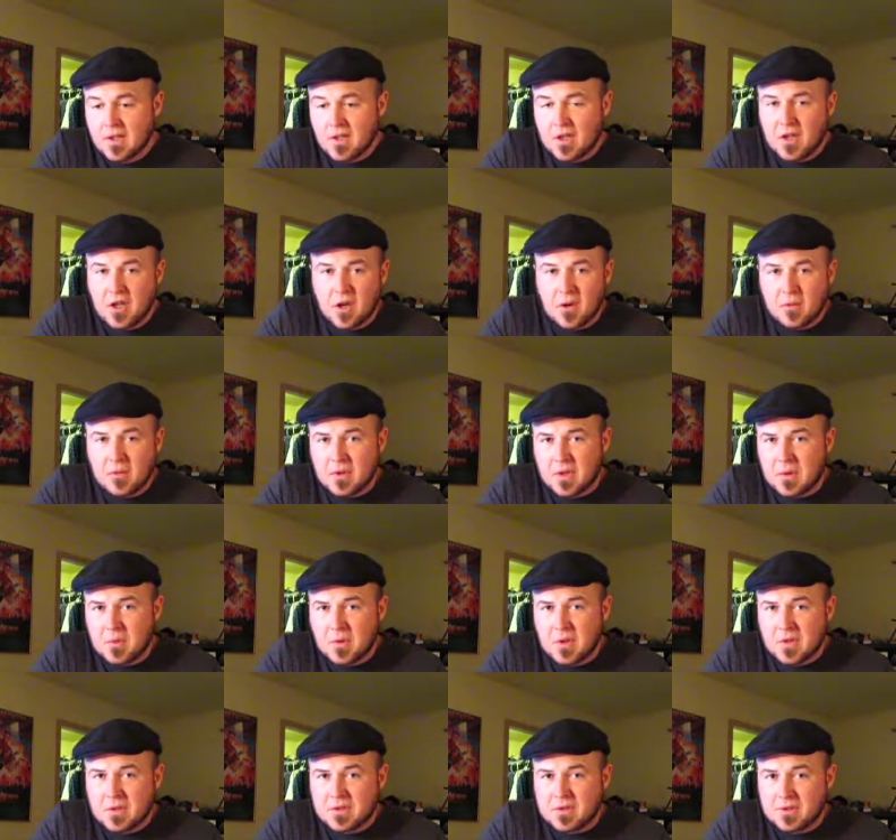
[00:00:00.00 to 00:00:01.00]
don't really
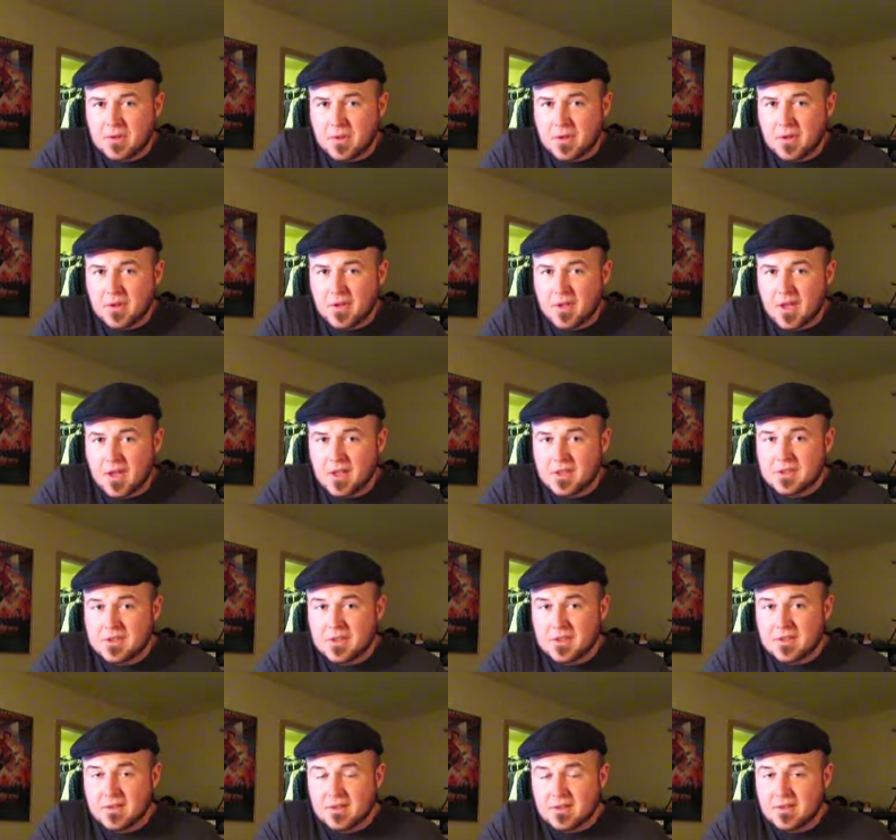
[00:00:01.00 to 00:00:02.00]
want to store your guns
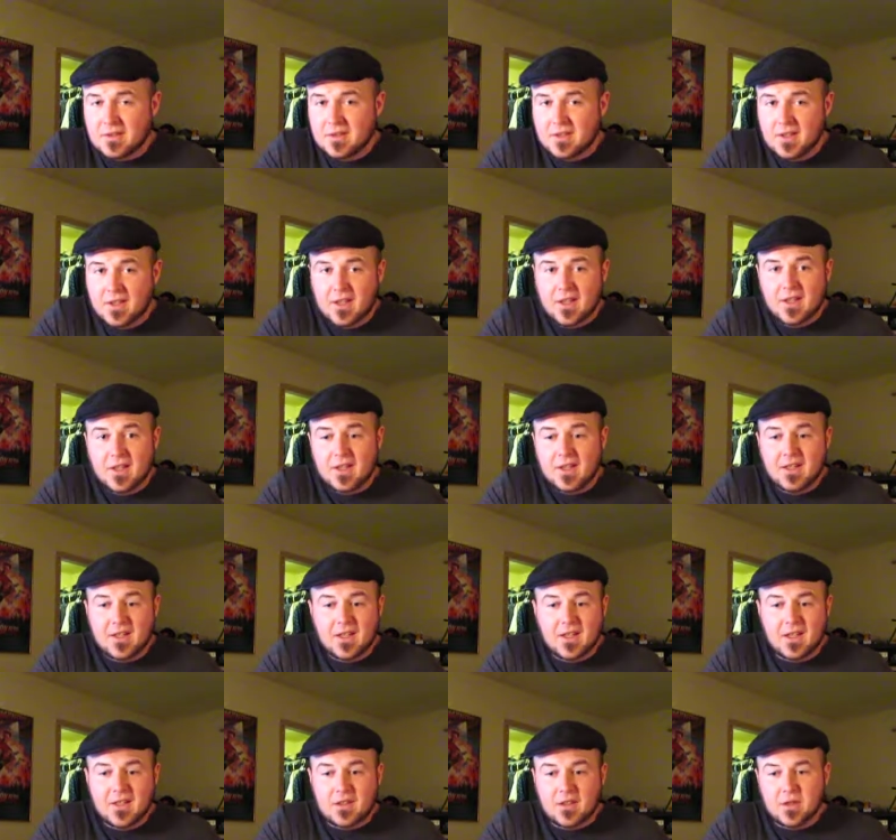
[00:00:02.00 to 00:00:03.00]

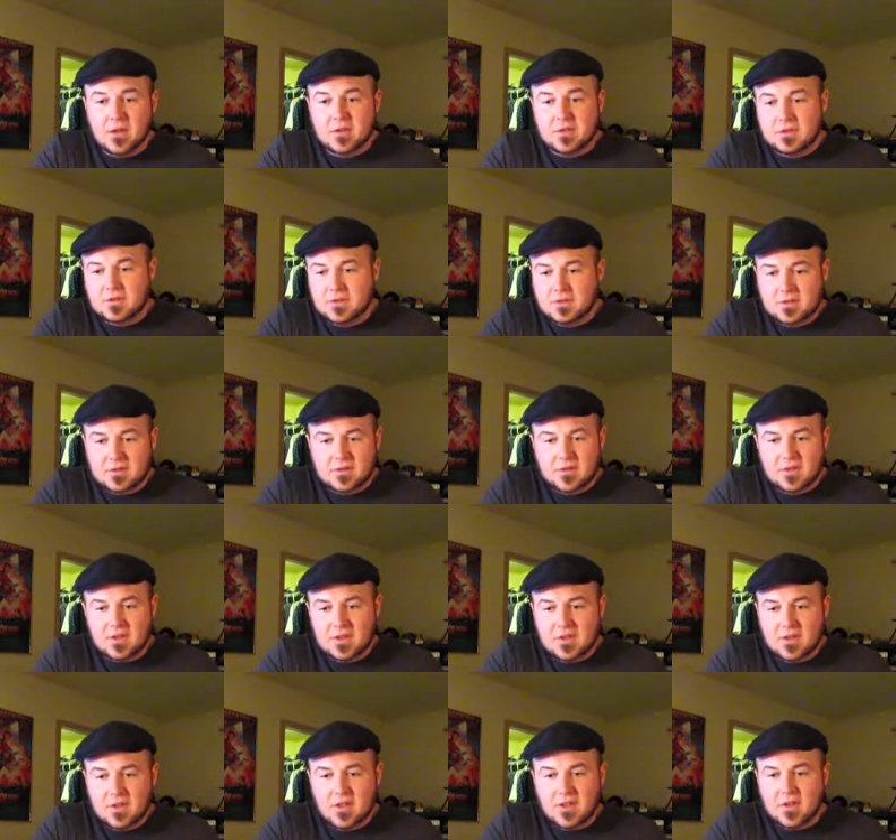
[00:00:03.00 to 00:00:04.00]
in those
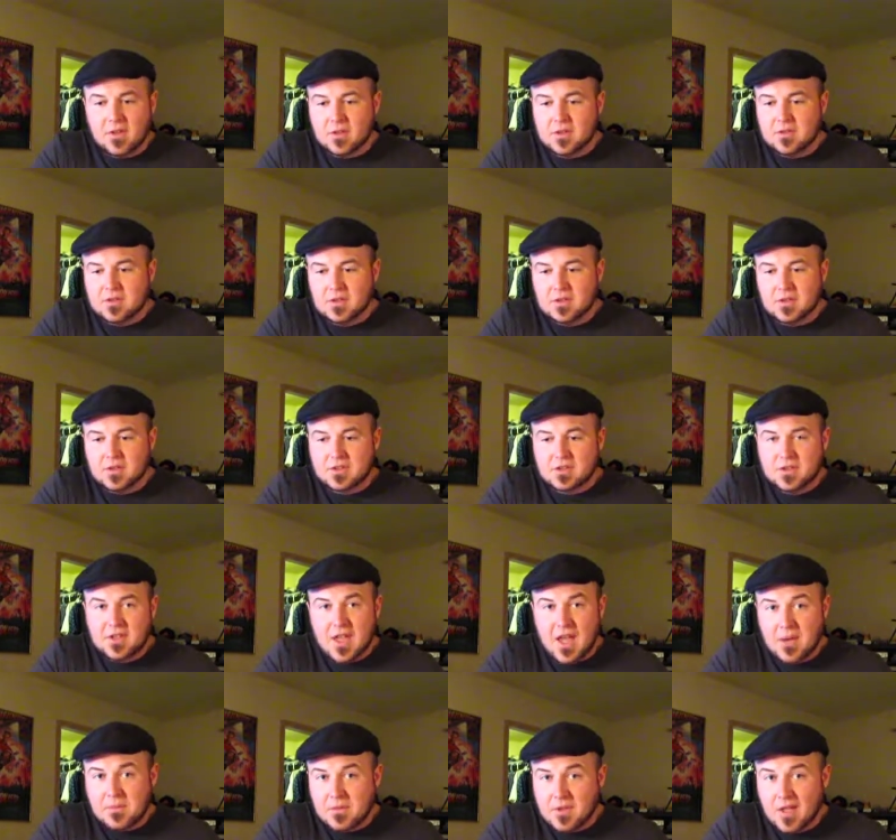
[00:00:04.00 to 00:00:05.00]
little
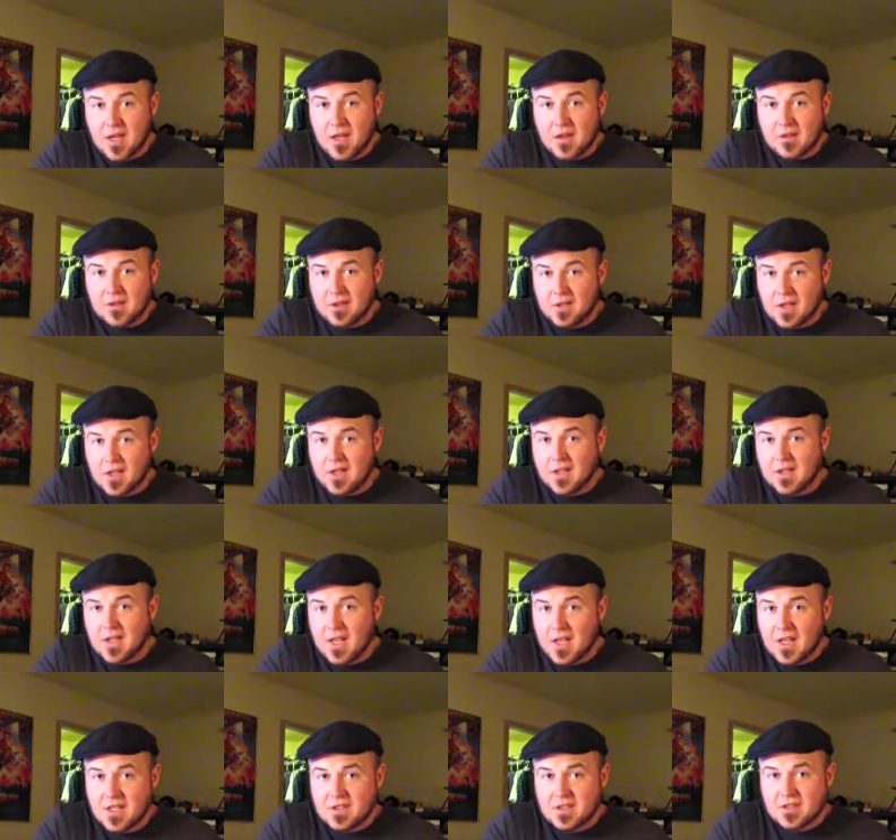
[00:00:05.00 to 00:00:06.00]
snap together gun
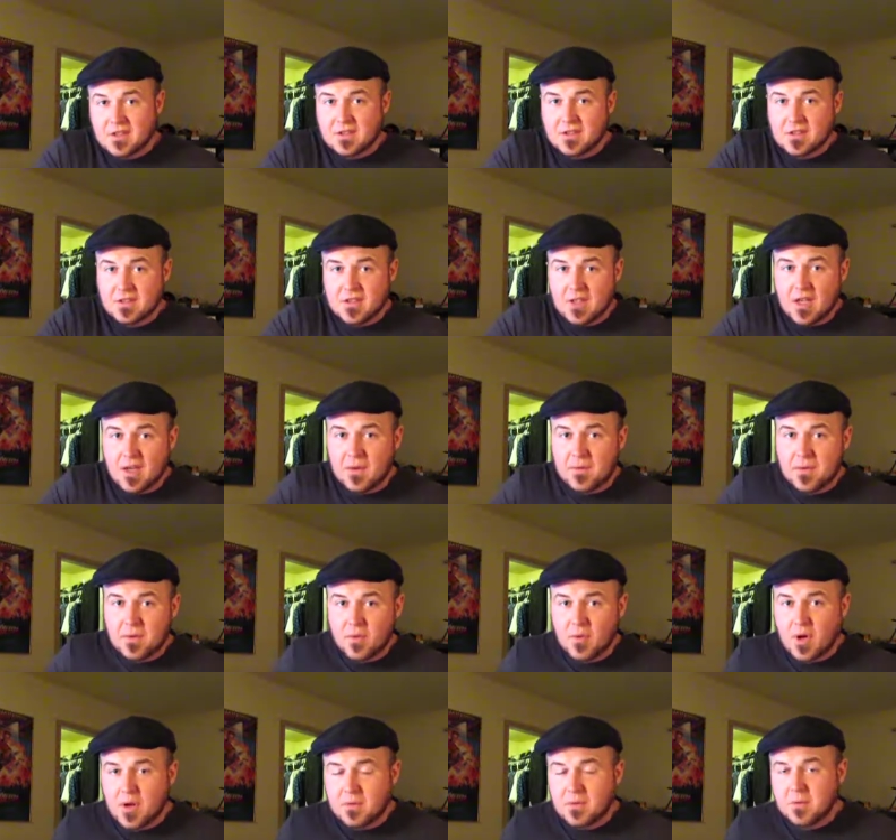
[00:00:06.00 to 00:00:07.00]
cases and stuff. You
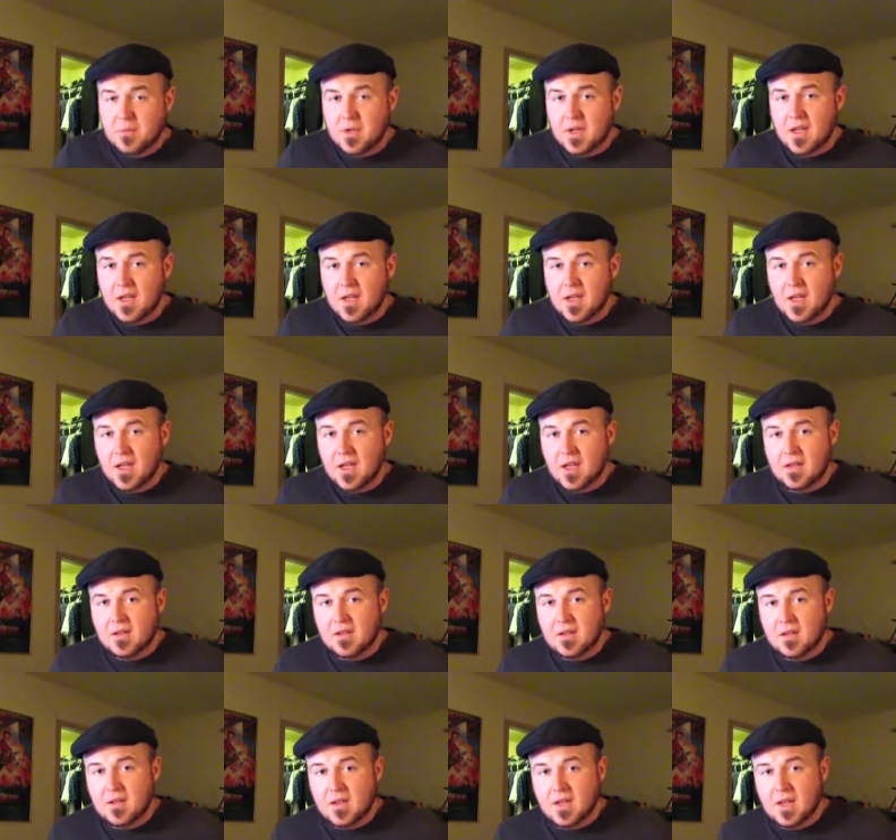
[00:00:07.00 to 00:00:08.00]
want them to be
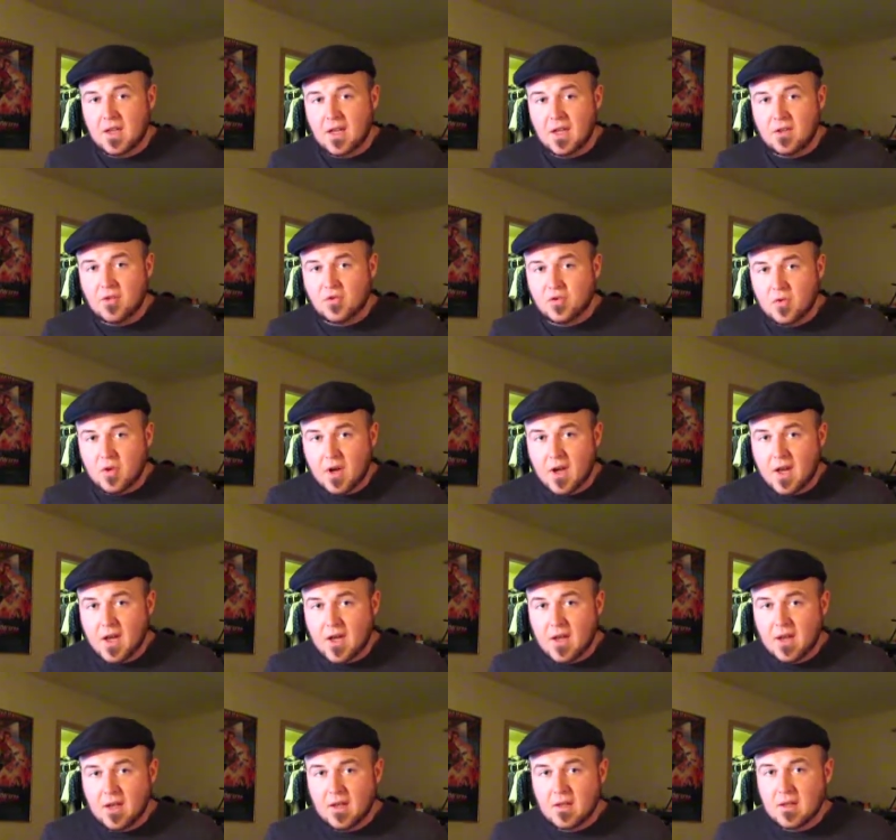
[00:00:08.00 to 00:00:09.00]
in a
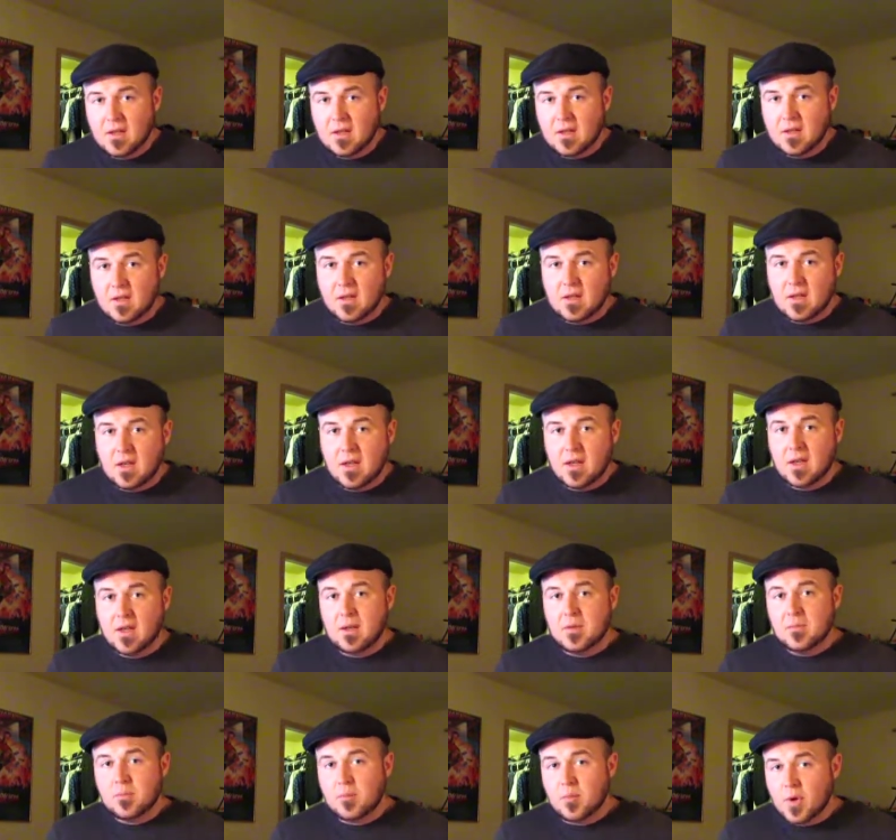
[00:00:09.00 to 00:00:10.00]
dry,
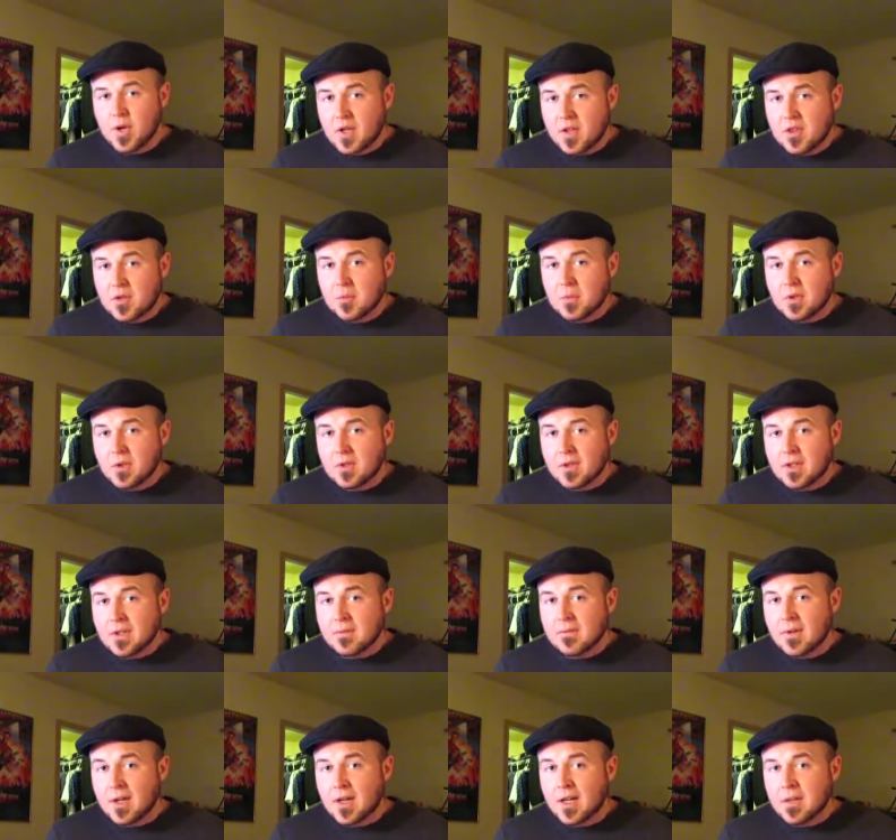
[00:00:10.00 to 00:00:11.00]
breathable
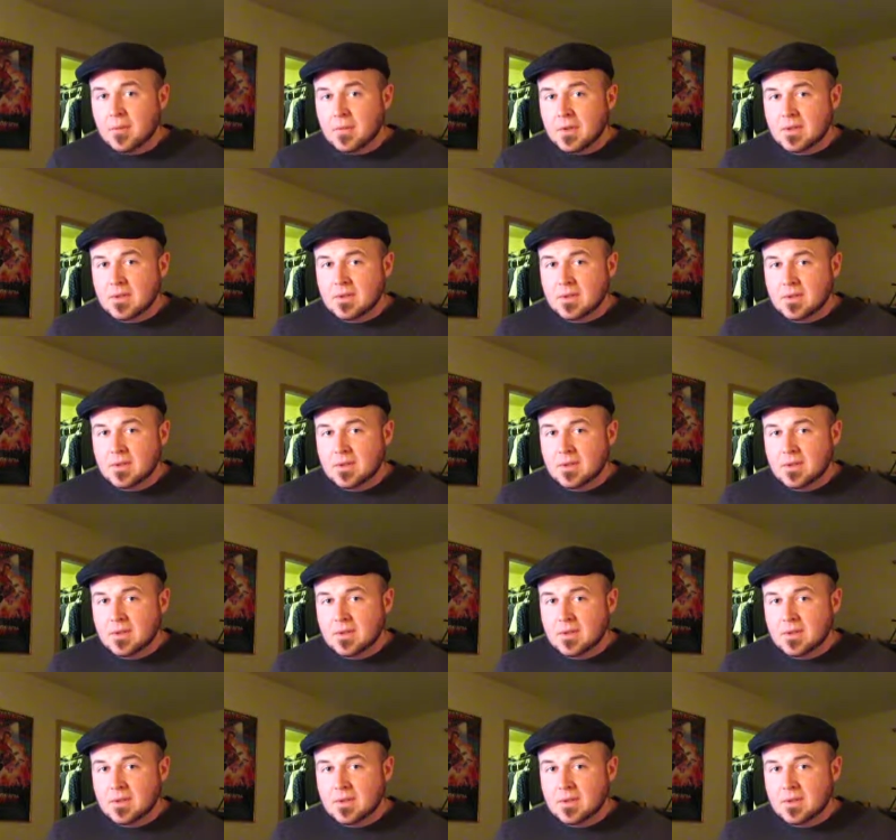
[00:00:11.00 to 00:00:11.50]
environment,